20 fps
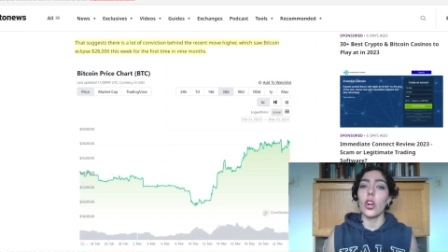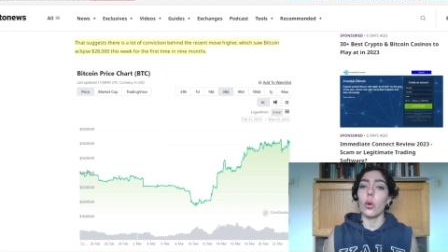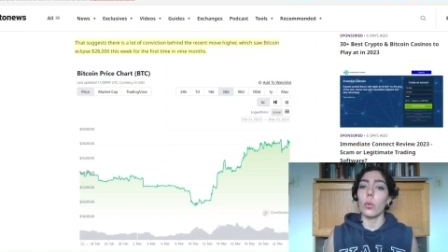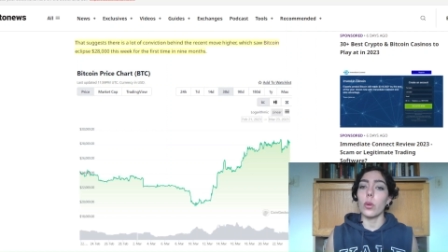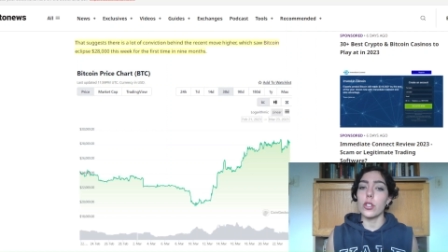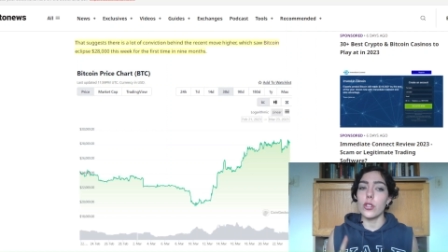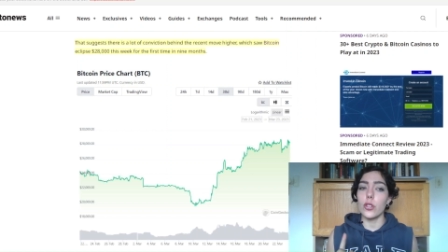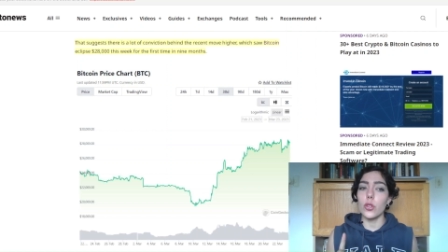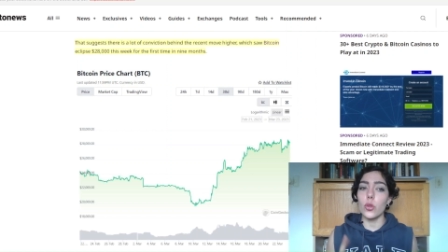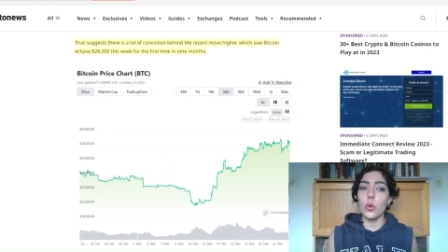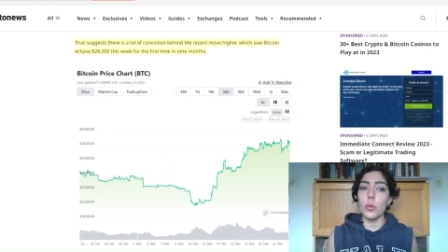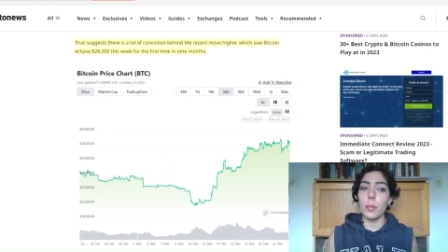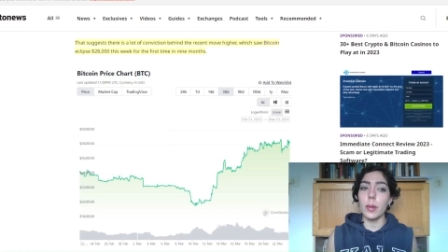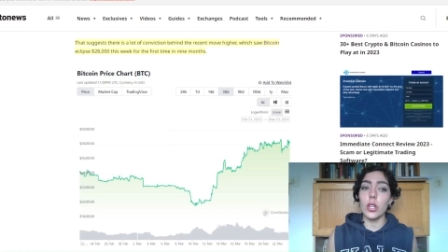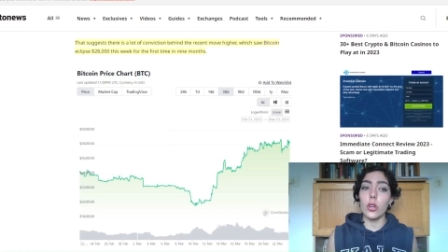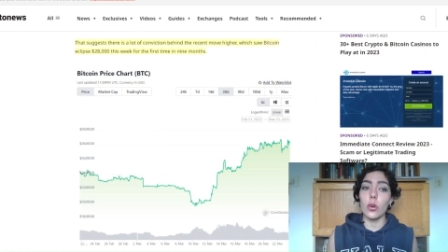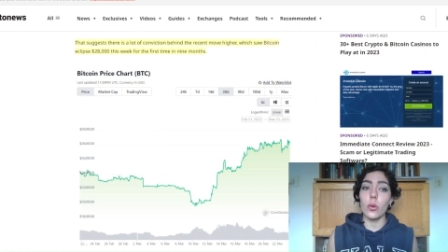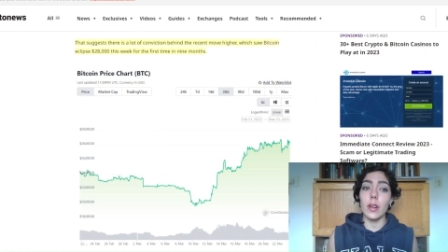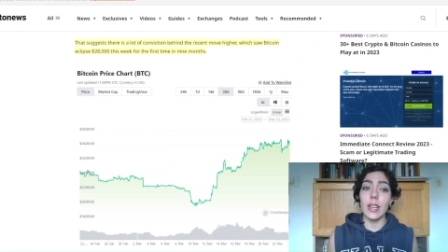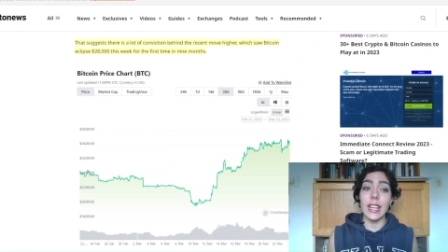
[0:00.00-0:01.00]
which saw
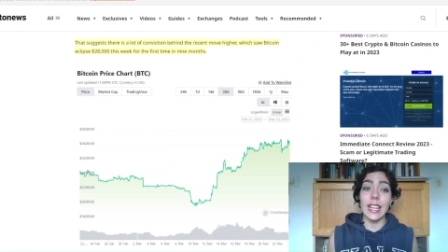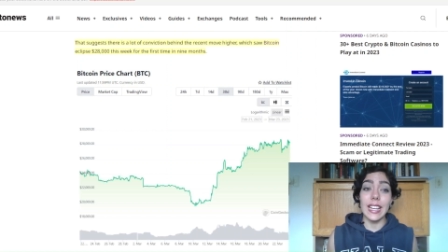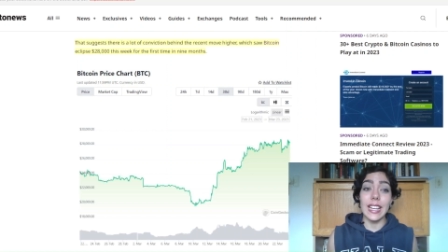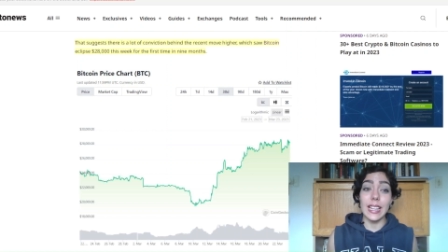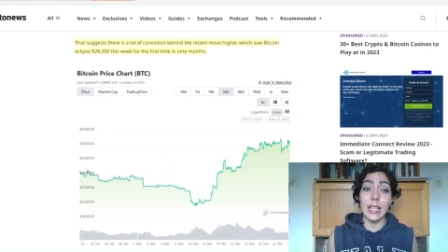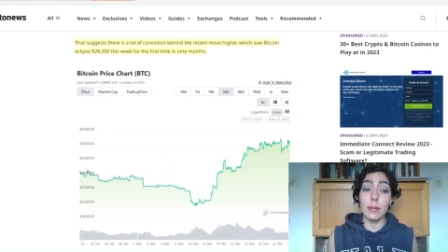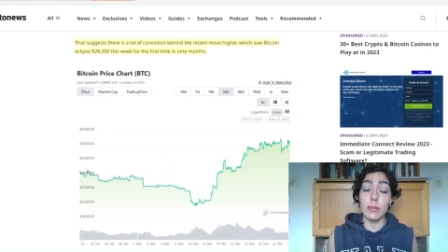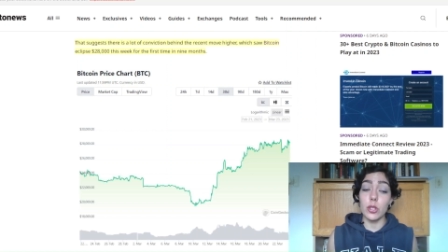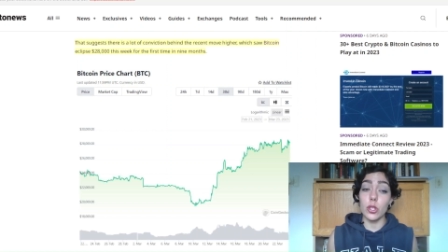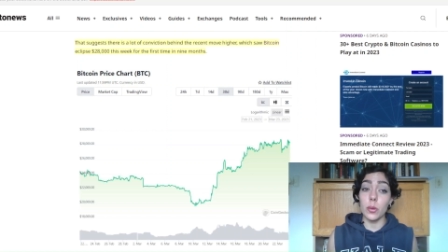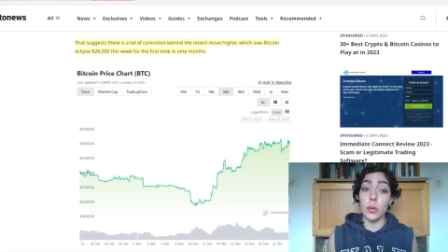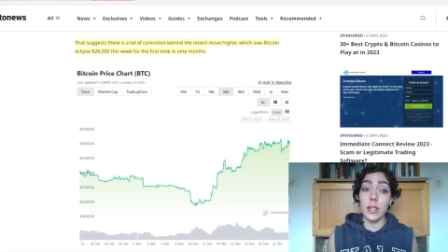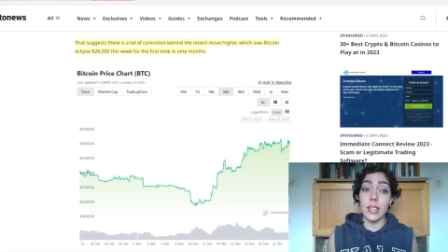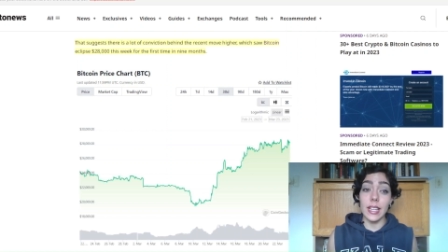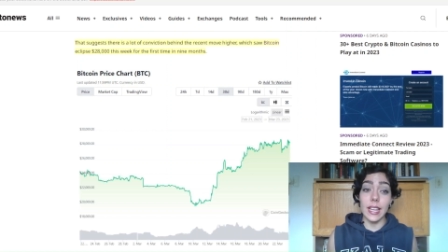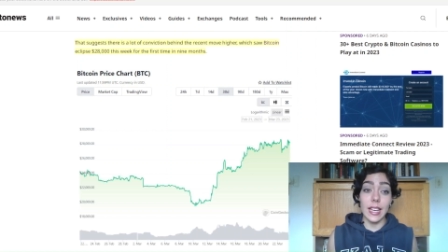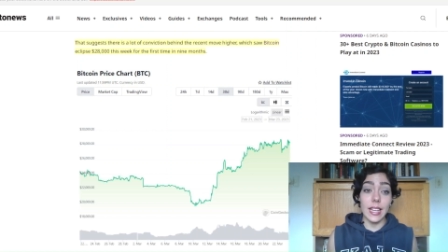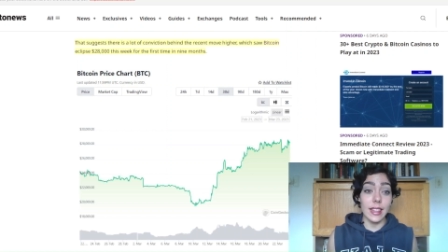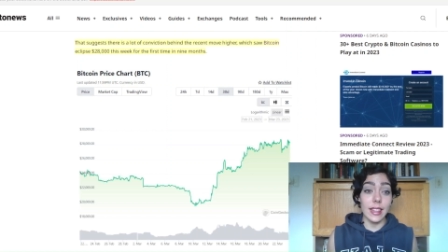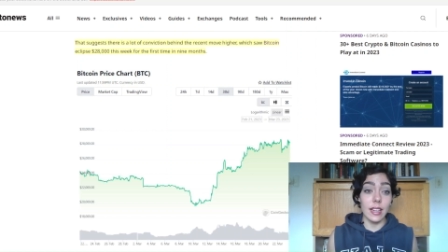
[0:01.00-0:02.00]
Bitcoin eclipse
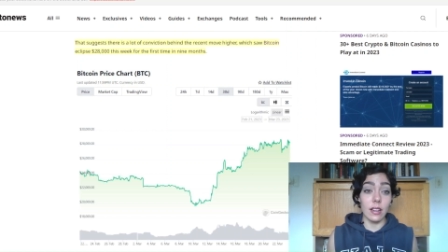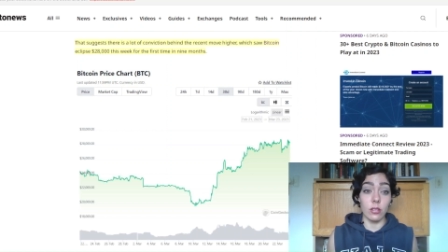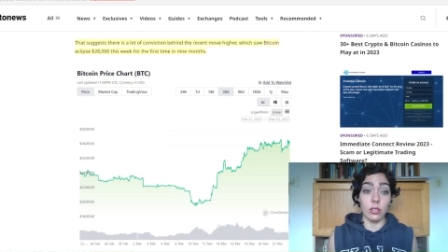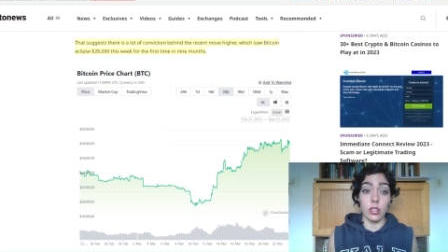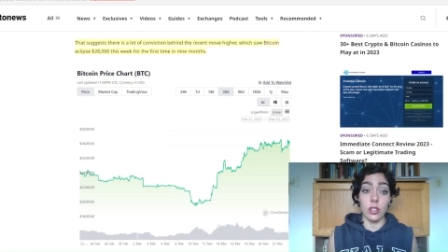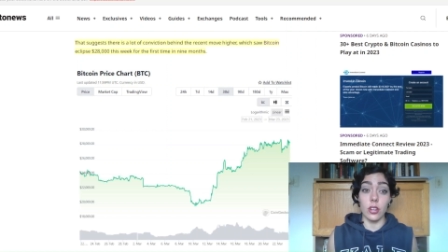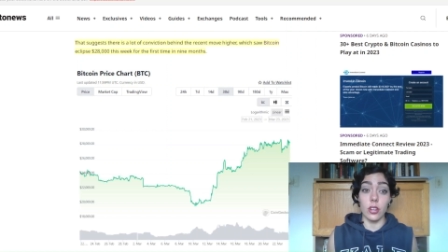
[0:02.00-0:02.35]
twenty-eight thousand